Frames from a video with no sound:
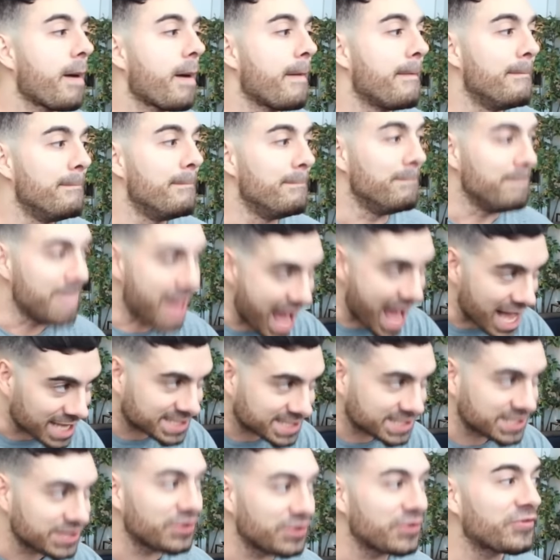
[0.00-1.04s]

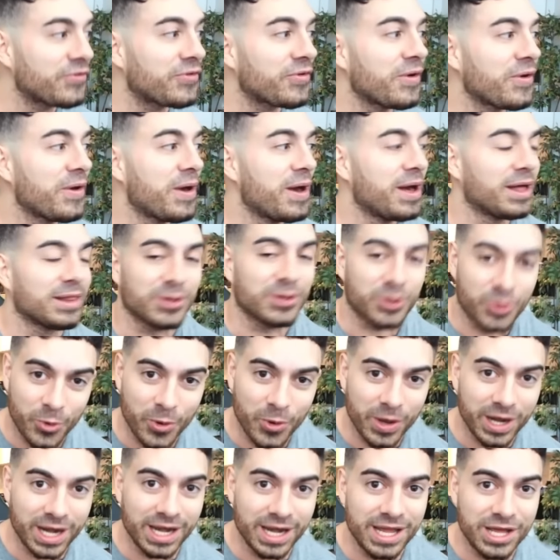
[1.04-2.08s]
massive
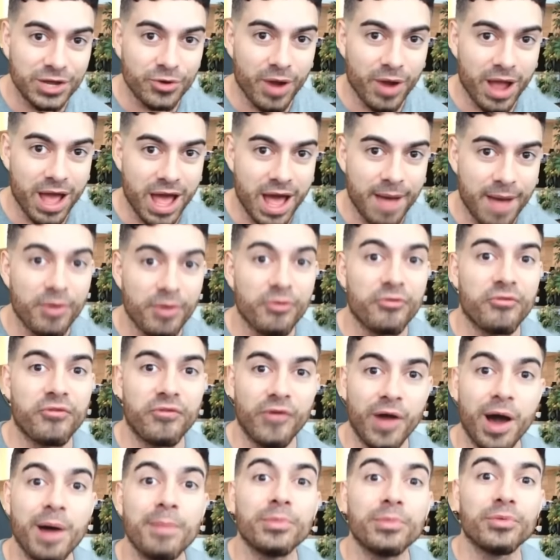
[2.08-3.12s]
liquidity grab
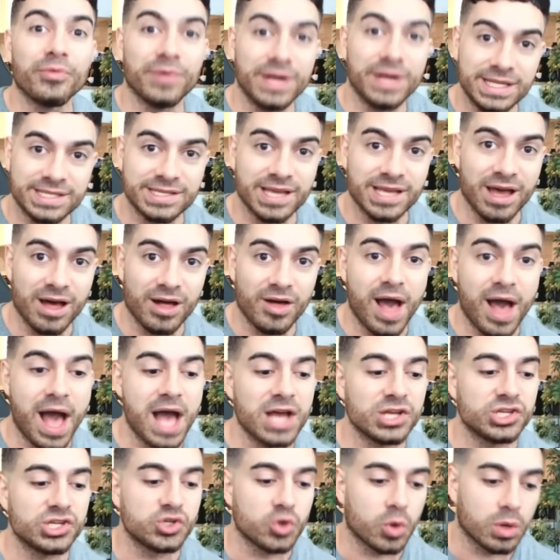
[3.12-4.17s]
from retail
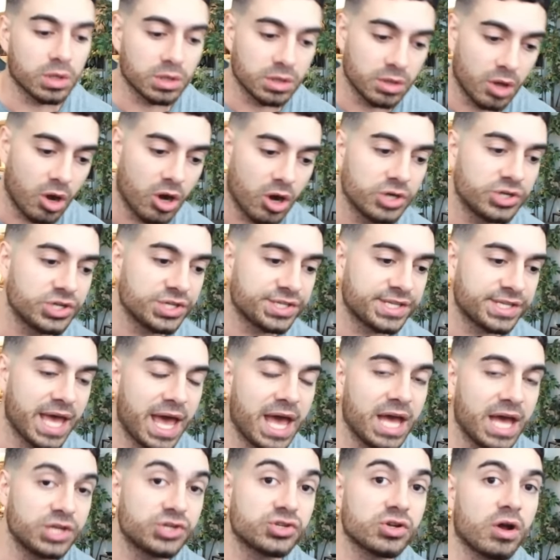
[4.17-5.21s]
as your largest
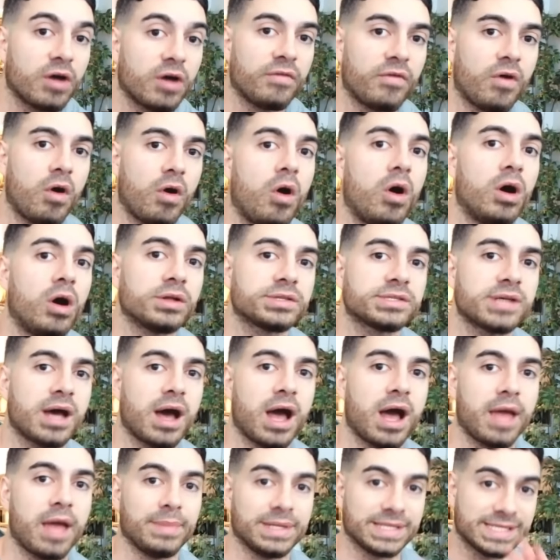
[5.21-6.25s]
hedge of all
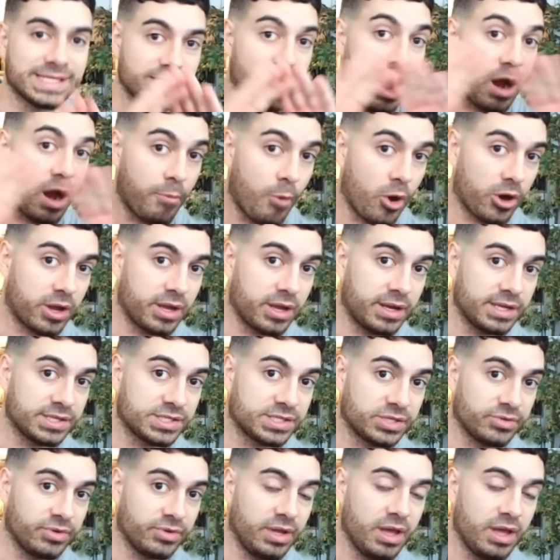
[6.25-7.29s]
time in stock market
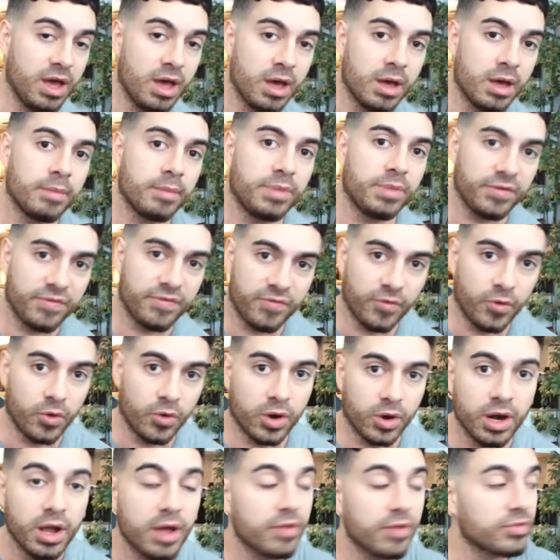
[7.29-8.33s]
history
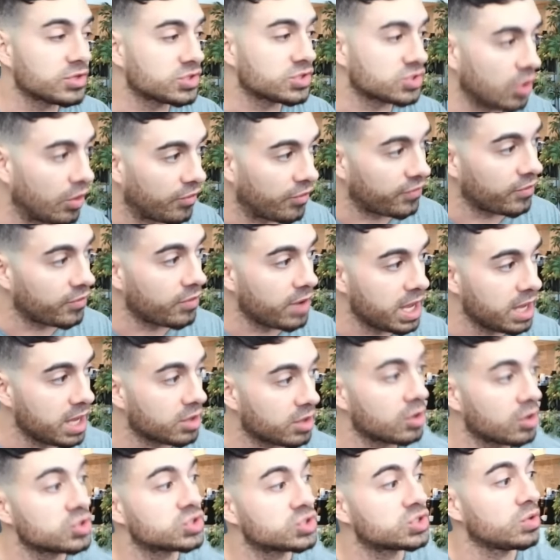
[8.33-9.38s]
before the SOFR rate
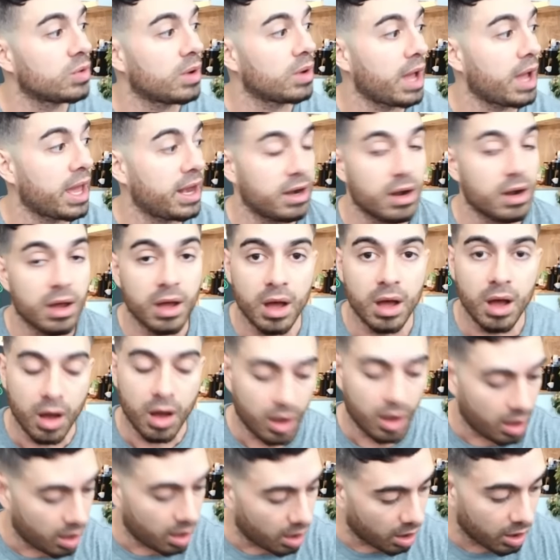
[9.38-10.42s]
goes to an
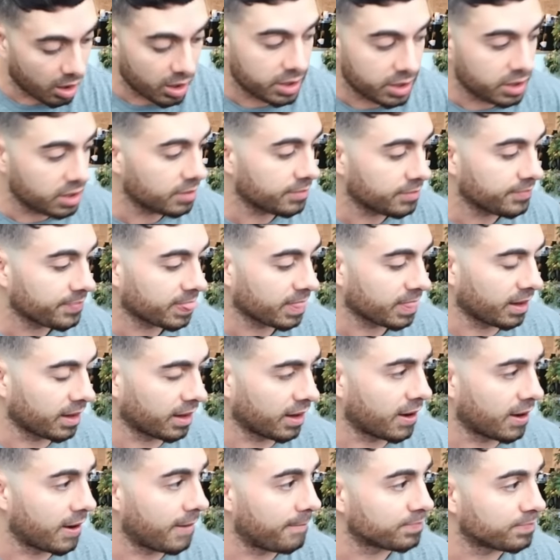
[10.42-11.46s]

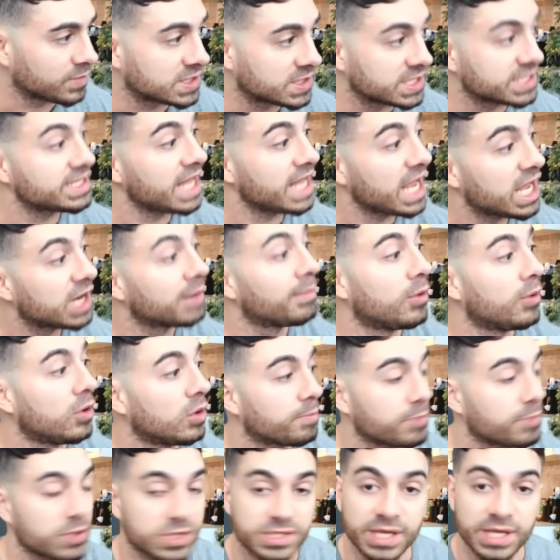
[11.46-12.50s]
unsustainable
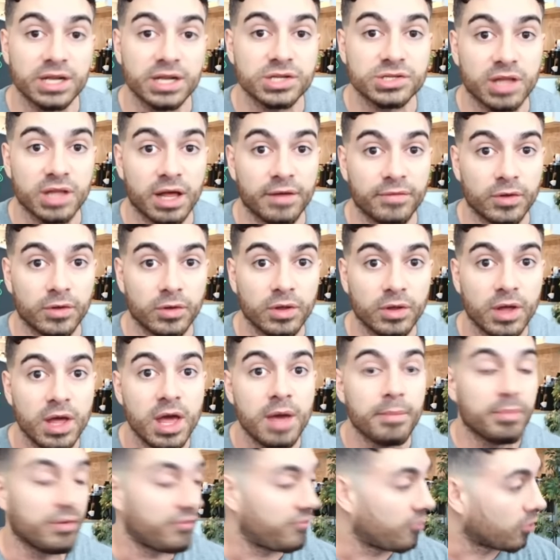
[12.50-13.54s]
percentage level,
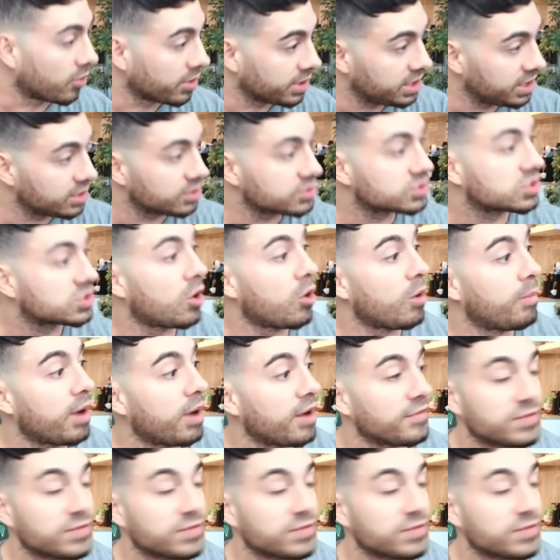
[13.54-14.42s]
before yields go above